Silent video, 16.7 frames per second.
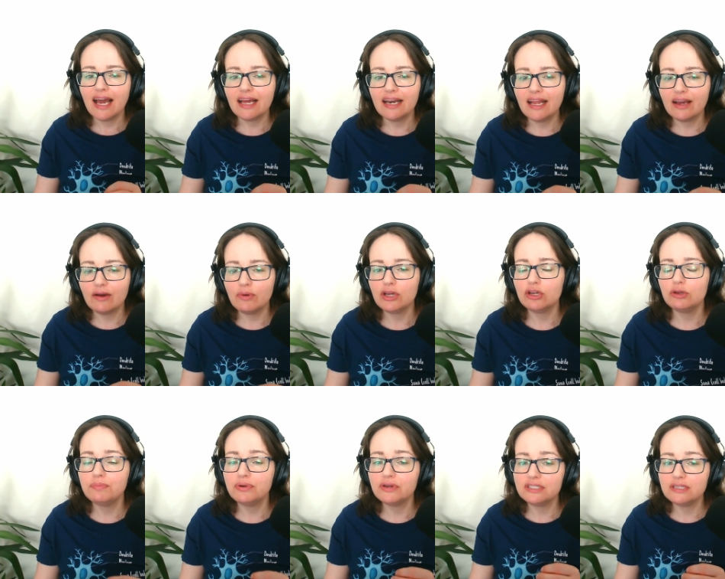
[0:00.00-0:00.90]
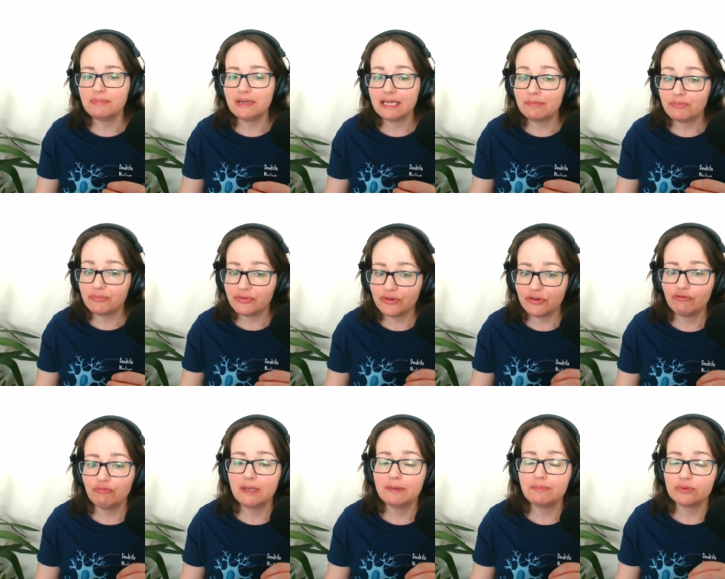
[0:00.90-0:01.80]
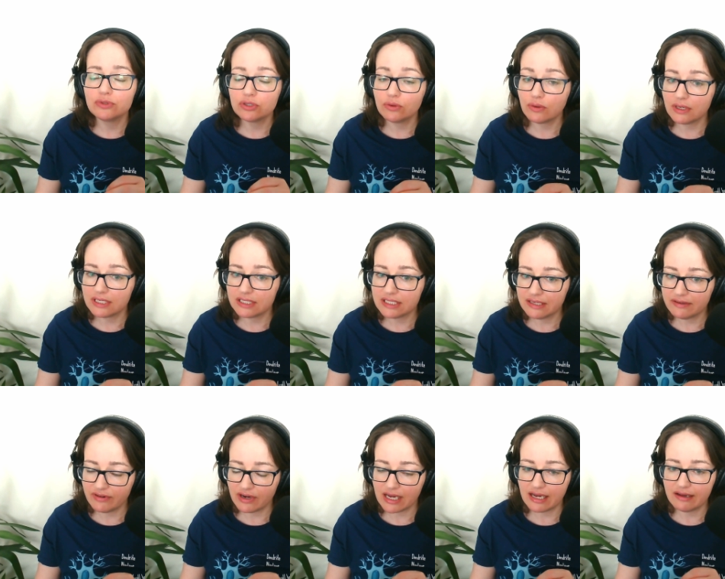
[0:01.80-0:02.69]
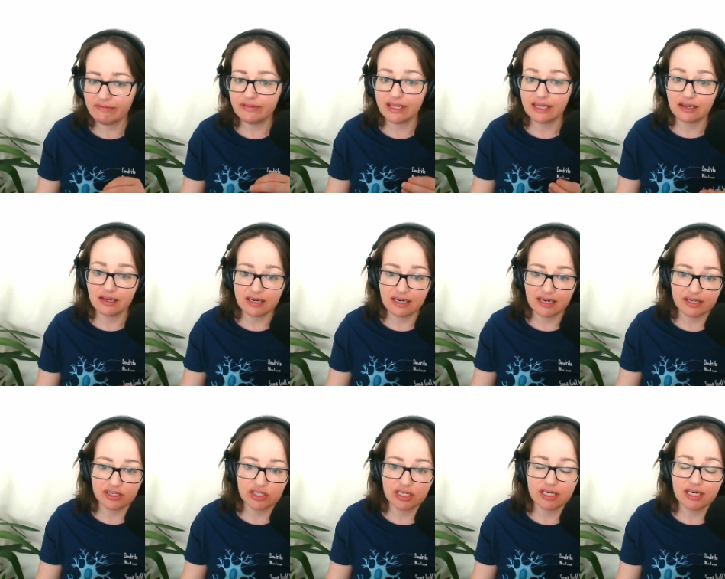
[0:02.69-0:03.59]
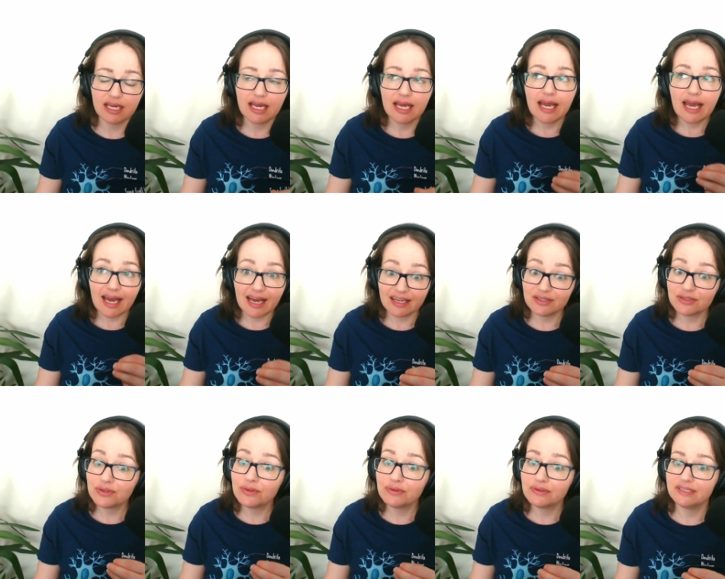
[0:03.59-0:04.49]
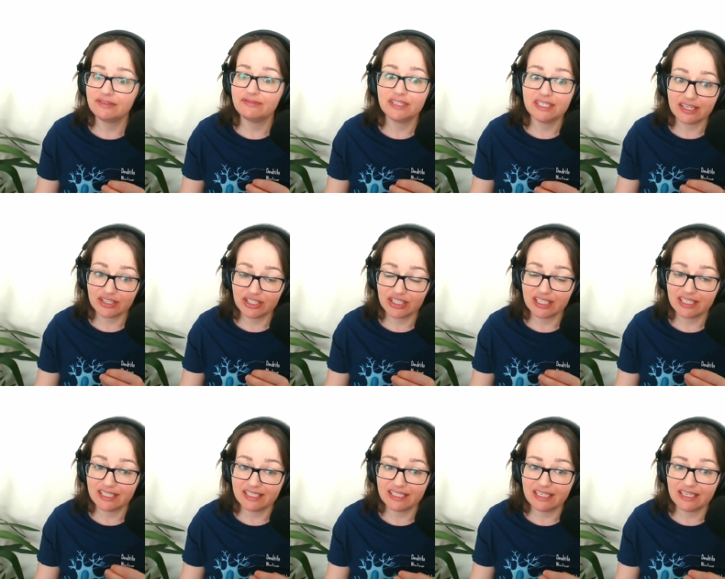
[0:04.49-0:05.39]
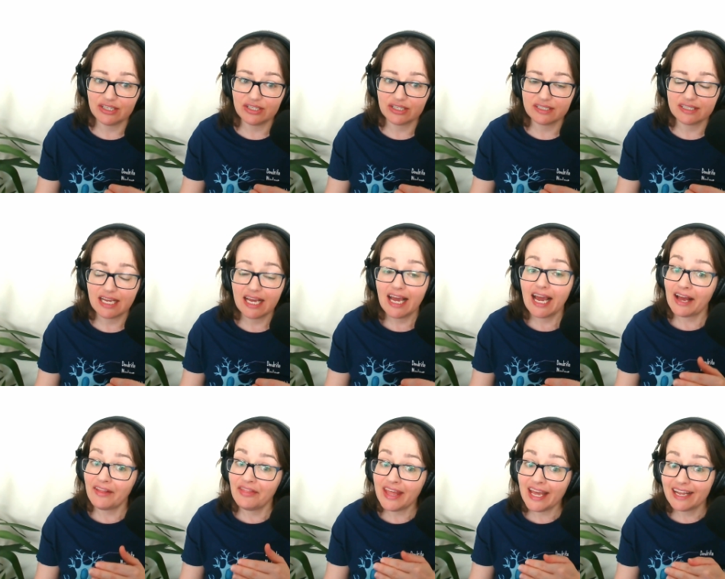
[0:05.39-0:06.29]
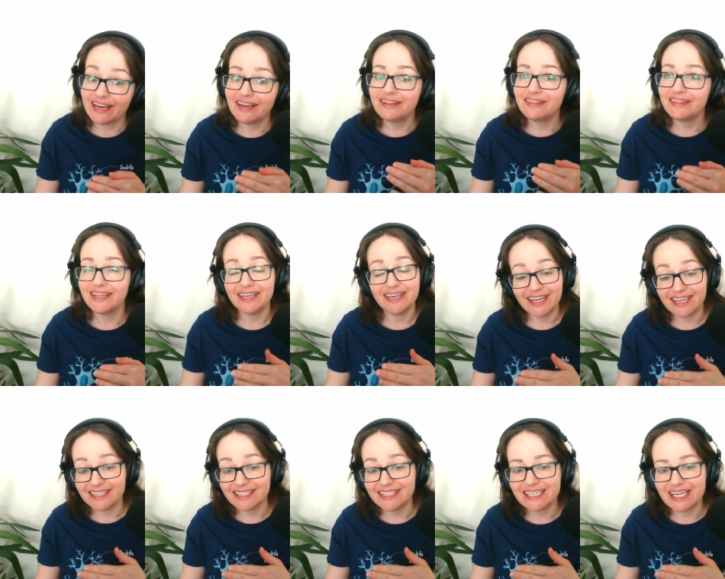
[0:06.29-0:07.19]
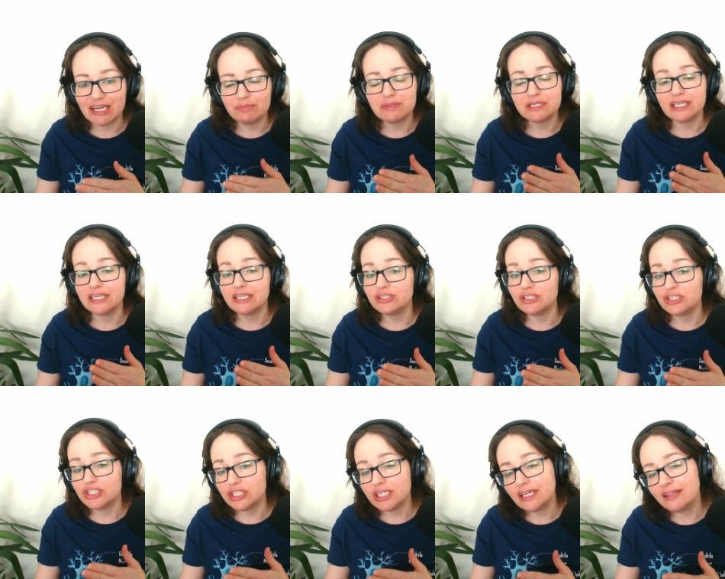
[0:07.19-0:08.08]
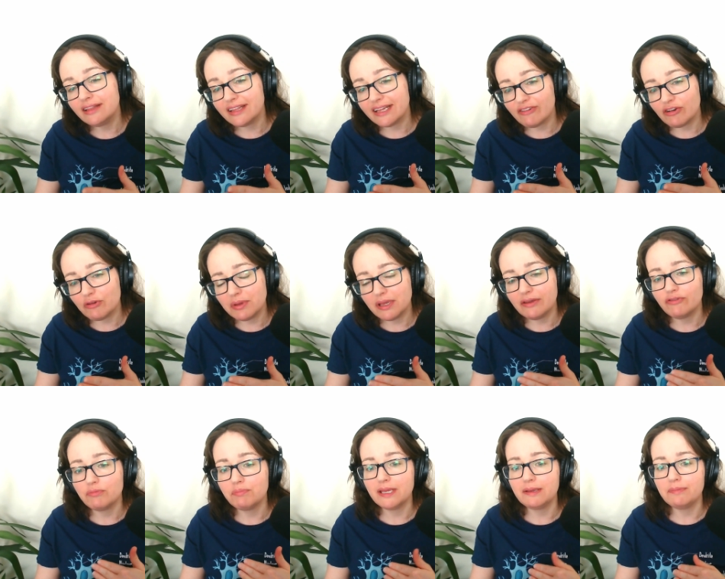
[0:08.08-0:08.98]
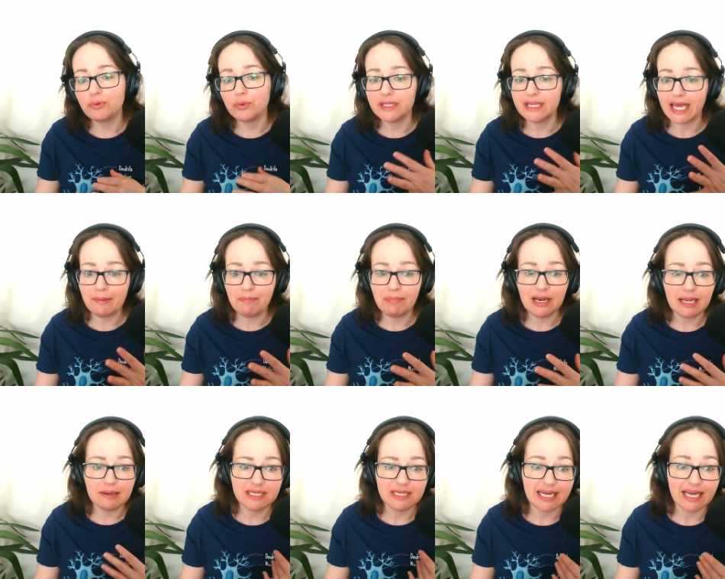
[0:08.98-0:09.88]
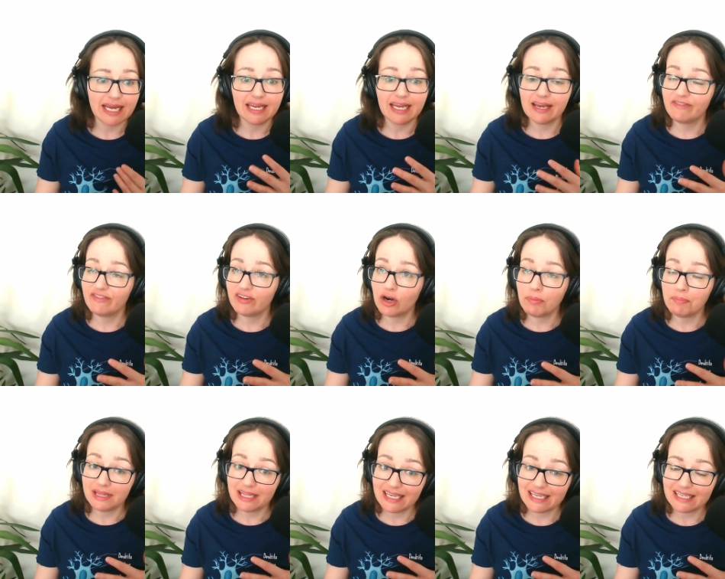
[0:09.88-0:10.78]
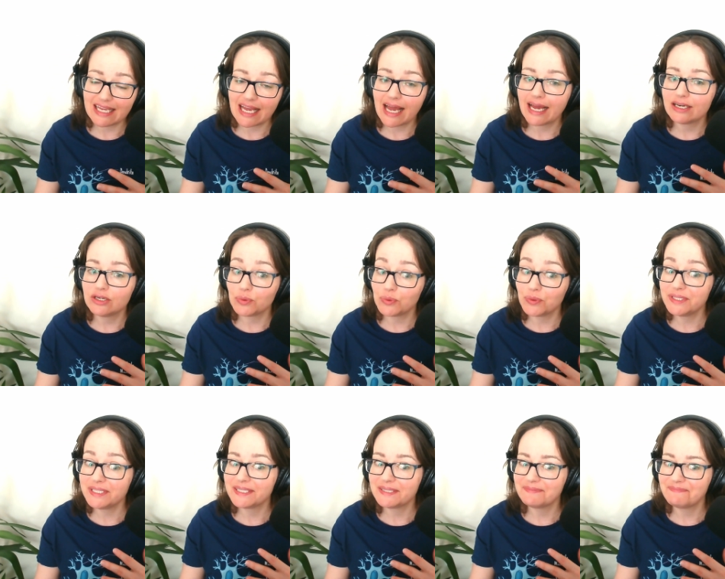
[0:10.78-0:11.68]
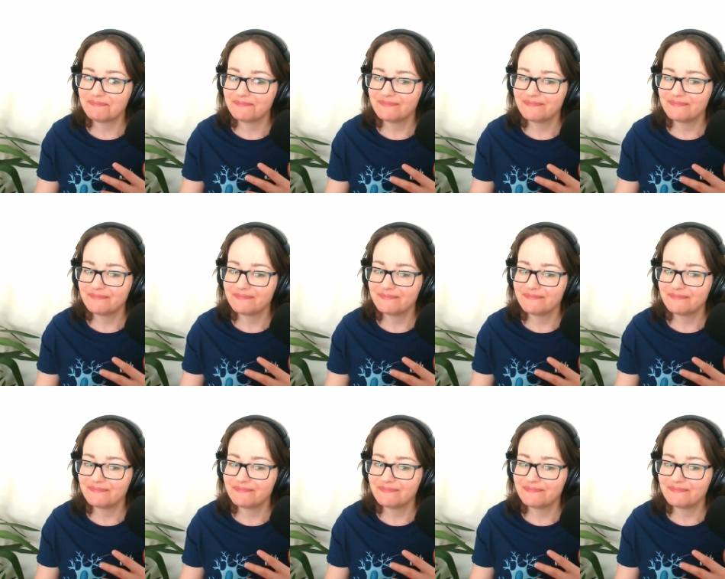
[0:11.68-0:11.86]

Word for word: and how it could possibly improve people's quality of life, their cognition, and cause a reduction in seizures, and then their next steps into gene therapy for people with epileptic encephalopathies and autism.